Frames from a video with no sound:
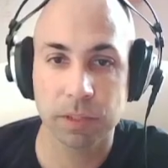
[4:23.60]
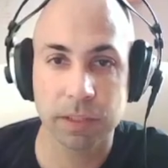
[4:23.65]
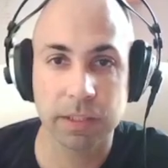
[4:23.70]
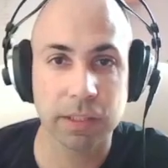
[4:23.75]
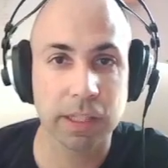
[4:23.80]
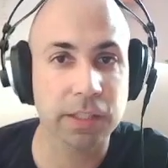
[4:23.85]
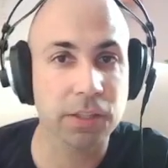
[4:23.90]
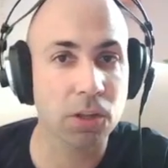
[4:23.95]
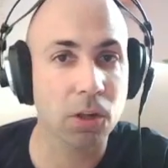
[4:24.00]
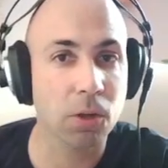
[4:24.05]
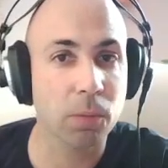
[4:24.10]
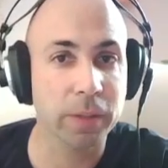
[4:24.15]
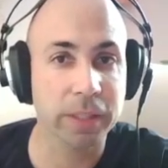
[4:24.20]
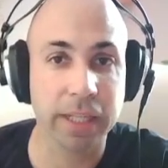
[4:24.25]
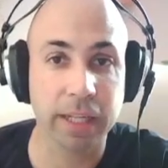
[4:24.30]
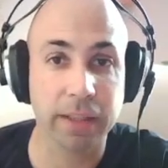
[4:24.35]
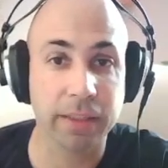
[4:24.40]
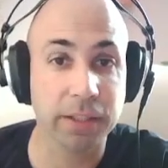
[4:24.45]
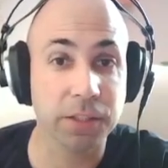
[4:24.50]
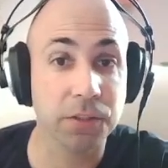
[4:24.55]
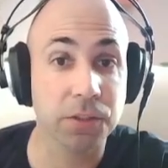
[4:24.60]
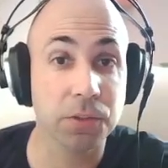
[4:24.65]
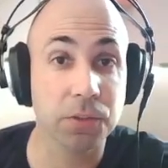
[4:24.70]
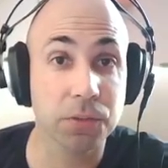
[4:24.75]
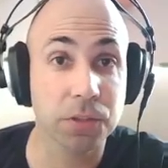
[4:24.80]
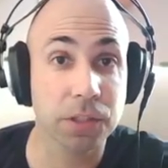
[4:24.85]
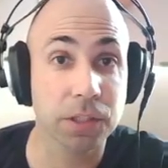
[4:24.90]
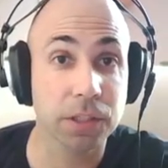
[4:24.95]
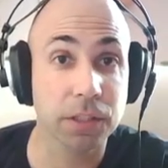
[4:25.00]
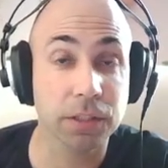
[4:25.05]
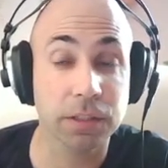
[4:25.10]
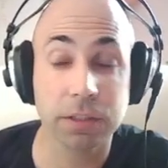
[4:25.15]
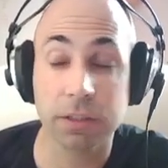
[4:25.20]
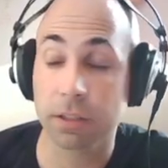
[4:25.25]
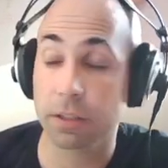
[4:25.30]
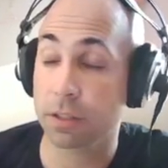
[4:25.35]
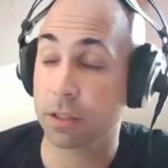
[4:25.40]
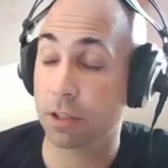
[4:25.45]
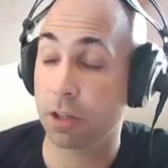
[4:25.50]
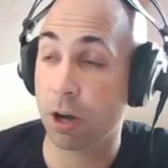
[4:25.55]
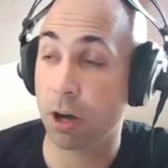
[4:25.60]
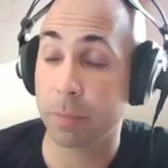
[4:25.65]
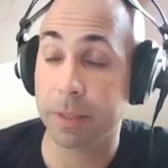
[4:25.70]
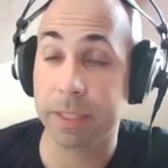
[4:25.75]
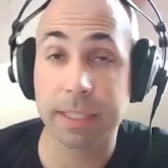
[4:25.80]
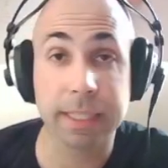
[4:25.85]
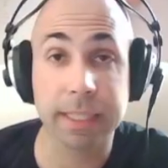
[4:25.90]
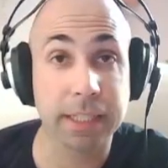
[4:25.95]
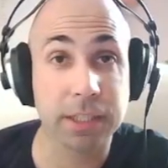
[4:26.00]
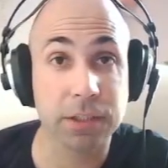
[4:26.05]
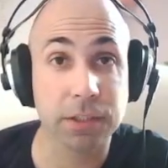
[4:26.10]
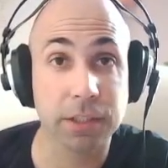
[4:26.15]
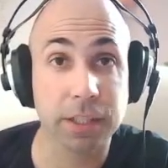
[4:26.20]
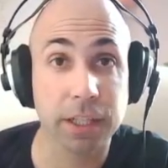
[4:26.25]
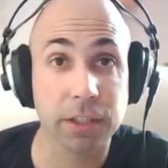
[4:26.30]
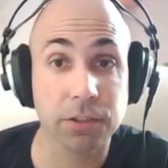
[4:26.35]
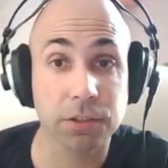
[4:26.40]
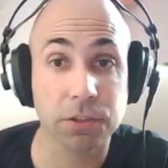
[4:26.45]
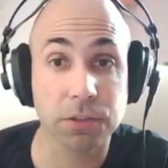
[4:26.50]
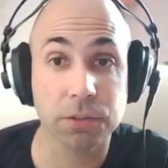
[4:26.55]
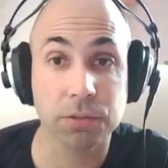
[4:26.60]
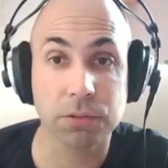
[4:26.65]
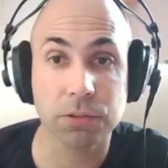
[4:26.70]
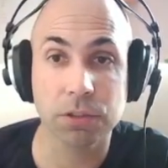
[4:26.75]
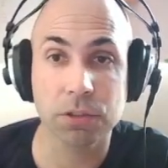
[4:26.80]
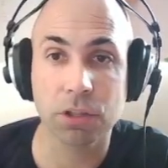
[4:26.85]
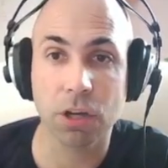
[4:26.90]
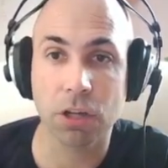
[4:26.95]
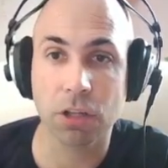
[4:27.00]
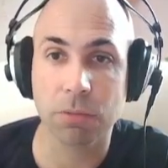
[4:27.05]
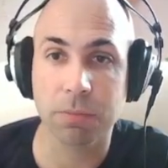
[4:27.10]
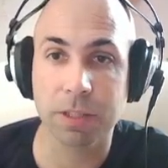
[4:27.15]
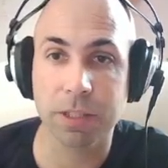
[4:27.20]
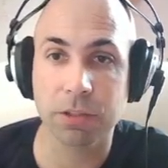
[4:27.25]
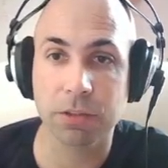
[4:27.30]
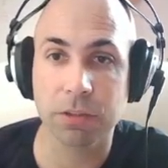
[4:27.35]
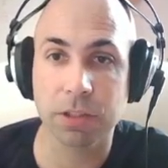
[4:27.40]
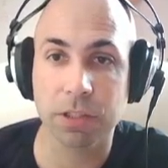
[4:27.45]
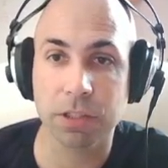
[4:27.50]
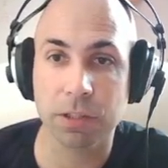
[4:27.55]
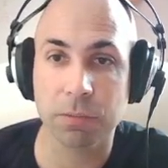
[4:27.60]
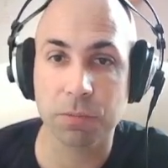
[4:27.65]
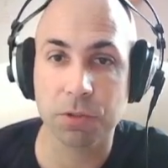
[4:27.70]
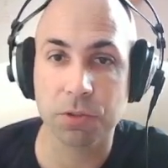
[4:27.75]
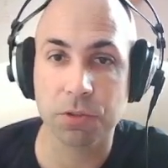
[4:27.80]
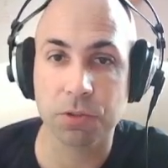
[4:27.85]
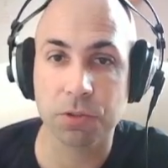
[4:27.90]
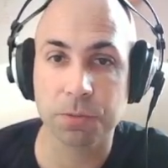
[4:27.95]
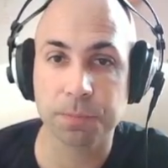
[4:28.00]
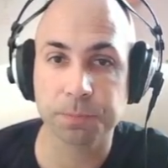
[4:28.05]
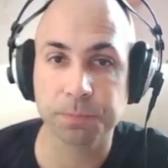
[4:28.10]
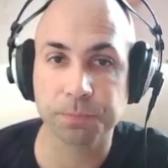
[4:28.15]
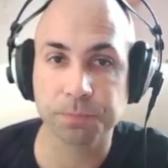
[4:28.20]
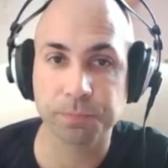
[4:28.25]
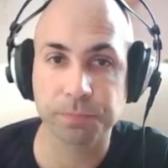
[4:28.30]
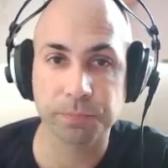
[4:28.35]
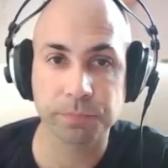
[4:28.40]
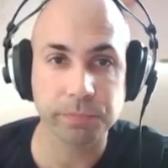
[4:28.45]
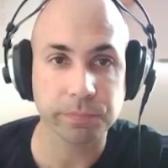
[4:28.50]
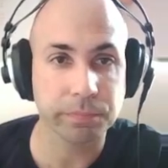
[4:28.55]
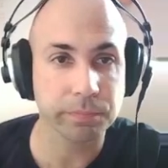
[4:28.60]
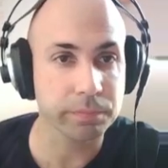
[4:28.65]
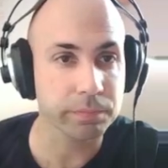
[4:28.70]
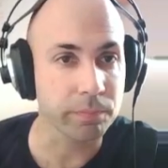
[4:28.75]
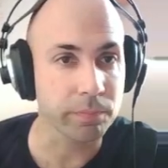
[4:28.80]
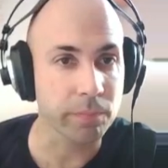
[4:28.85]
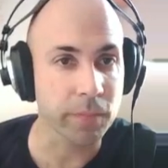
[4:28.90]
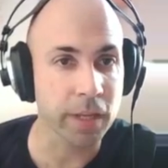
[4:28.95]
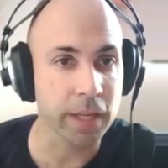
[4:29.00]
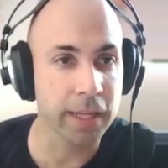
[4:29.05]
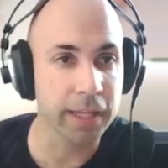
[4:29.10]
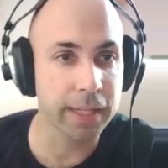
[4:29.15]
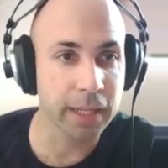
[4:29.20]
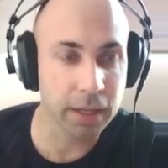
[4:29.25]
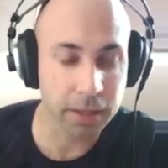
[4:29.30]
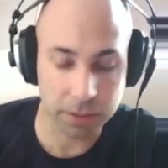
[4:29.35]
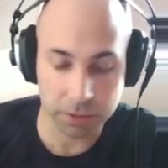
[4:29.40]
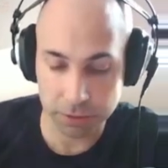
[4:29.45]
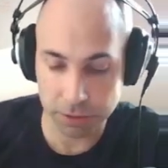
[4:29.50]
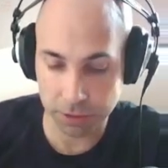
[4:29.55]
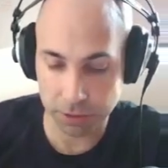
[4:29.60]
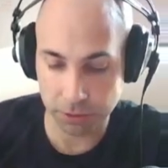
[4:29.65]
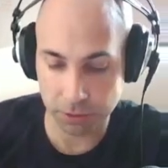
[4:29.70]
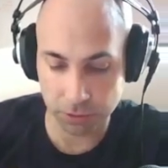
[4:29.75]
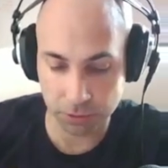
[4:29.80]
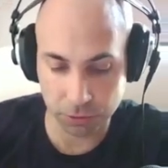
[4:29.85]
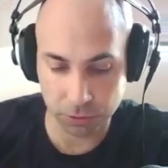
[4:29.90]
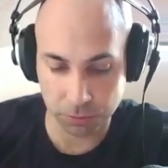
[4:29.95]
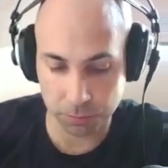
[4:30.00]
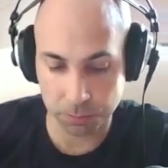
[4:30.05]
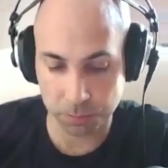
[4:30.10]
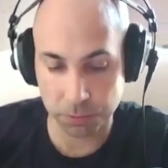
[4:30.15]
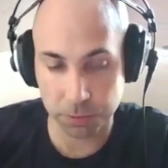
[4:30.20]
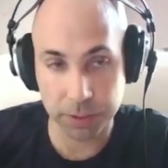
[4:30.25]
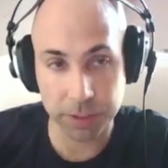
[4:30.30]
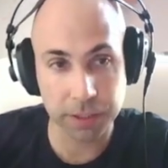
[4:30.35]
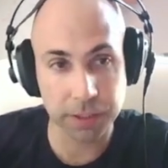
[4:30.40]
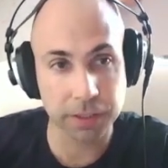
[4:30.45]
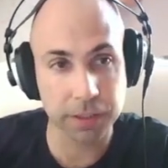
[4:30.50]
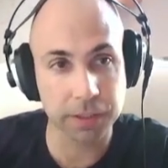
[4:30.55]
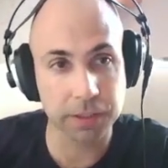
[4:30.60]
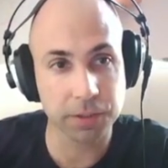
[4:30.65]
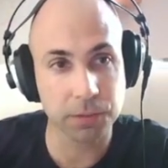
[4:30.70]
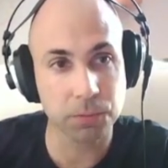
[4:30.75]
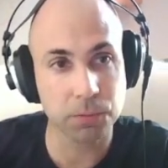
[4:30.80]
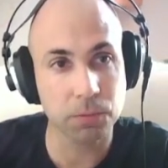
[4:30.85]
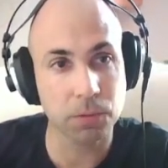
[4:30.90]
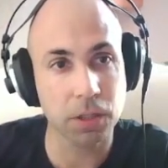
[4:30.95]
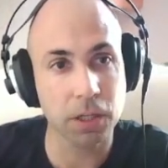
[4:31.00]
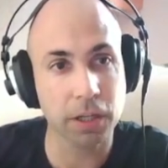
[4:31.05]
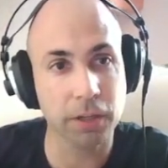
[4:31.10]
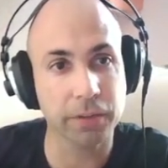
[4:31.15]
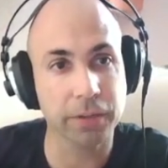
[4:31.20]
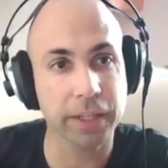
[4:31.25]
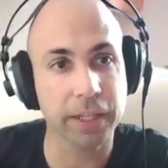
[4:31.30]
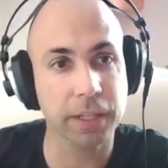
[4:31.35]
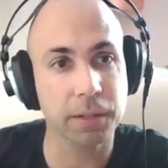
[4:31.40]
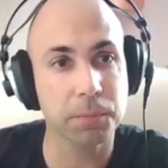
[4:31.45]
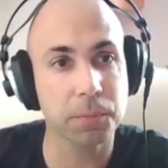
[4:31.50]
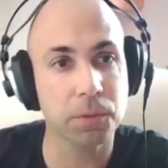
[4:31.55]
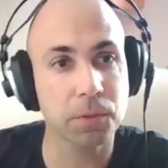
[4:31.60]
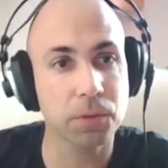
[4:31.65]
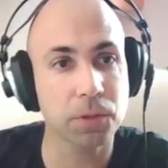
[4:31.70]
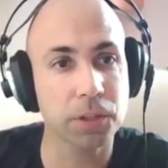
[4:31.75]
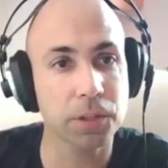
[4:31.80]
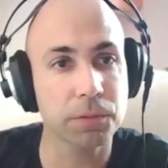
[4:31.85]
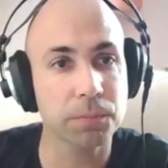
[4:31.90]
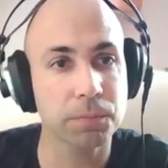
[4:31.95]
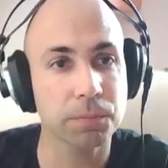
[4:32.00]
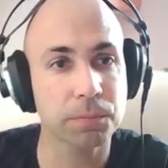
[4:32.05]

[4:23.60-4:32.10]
It's always healthy to use the comment section there to document your assumptions. And now I'm going to go to printed wiring board.